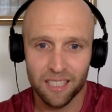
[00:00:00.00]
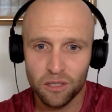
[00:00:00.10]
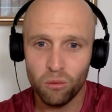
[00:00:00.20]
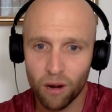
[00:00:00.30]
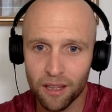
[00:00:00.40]

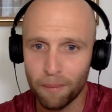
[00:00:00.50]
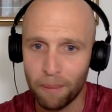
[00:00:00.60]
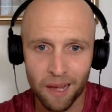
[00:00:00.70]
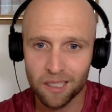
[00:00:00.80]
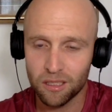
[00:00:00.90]
He's one of the
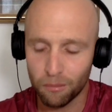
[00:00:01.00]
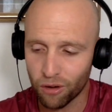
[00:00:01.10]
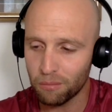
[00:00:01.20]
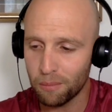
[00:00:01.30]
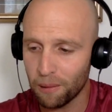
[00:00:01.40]
best
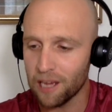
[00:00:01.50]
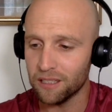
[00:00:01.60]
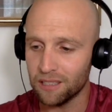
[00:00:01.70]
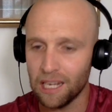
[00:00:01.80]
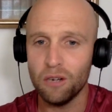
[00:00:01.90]
rugby
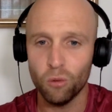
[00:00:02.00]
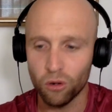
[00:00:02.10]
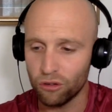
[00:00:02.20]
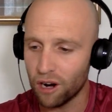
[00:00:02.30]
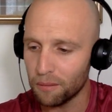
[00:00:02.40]
players in
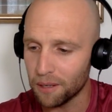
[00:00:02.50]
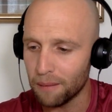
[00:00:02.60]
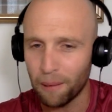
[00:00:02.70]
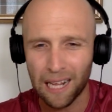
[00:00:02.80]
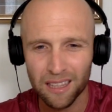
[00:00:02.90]
world rugby.
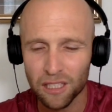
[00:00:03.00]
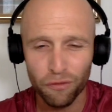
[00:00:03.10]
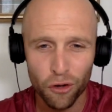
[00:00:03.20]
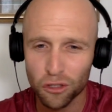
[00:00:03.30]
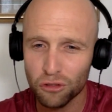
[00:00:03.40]
But these
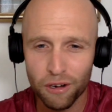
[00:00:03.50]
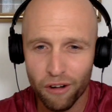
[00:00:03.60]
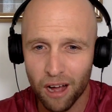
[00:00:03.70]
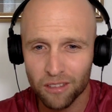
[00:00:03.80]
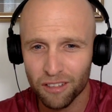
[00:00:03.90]
first three
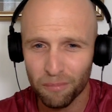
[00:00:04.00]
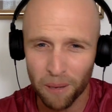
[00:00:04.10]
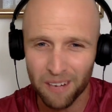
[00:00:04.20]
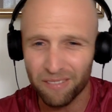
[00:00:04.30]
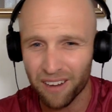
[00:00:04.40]
rounds have
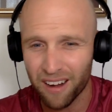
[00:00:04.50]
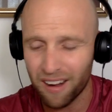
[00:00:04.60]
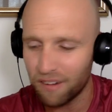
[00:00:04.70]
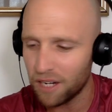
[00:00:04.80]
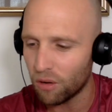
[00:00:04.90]
been
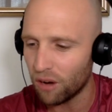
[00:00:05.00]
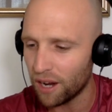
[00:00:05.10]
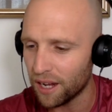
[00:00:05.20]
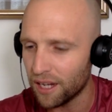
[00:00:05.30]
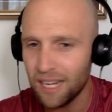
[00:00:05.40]
very
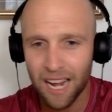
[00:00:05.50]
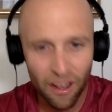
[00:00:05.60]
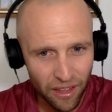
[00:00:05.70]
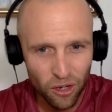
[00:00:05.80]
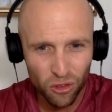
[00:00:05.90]
quiet
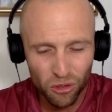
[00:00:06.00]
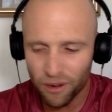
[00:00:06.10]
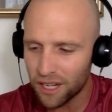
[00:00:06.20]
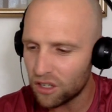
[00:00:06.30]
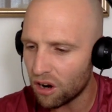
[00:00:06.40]
and then got the
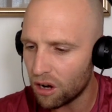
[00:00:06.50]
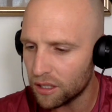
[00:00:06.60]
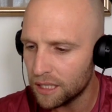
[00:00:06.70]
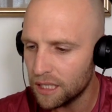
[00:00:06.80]
red card.